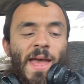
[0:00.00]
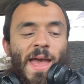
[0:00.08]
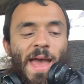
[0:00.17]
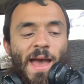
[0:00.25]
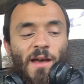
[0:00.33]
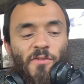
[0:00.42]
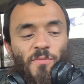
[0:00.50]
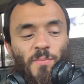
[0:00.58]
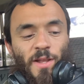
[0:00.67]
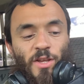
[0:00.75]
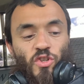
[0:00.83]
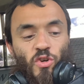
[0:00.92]
half
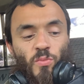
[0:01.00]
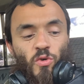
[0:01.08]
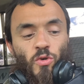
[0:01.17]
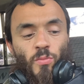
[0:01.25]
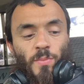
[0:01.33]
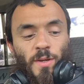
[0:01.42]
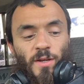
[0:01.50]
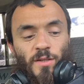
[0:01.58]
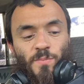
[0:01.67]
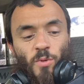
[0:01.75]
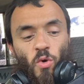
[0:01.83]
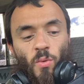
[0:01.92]
pleasurable because
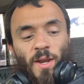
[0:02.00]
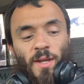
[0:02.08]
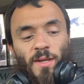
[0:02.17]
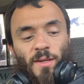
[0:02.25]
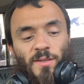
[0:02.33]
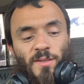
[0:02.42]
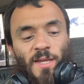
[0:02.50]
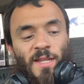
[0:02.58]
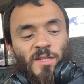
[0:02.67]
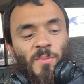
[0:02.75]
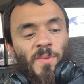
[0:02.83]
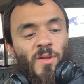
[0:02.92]
poetic
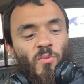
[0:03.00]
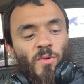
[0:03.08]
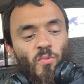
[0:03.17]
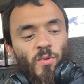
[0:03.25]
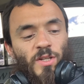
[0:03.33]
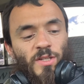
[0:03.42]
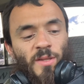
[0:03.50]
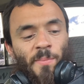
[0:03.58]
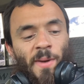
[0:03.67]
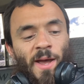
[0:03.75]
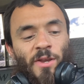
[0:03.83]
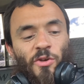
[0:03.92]
sentiment with which the
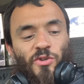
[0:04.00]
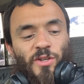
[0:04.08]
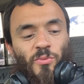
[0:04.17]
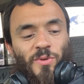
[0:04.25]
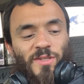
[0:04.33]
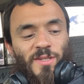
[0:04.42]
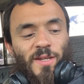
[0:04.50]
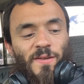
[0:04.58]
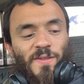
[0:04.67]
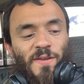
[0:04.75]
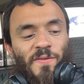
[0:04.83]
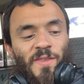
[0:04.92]
mind usually
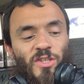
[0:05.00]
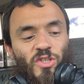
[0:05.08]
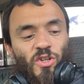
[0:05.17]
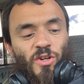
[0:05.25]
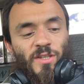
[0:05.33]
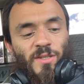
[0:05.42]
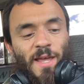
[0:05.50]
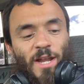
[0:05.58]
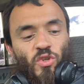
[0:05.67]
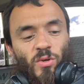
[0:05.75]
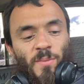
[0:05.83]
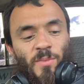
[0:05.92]
receives even the sternest
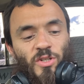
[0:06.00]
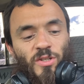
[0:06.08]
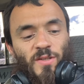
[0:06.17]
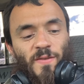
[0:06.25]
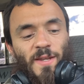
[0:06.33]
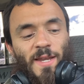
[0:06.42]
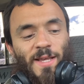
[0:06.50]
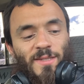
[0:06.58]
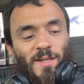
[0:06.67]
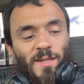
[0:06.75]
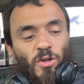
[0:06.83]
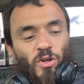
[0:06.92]
natural images of the
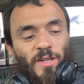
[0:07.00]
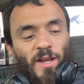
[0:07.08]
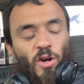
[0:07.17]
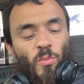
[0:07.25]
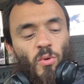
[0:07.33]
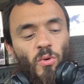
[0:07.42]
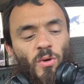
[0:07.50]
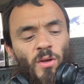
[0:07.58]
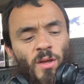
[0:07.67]
desolate or terrible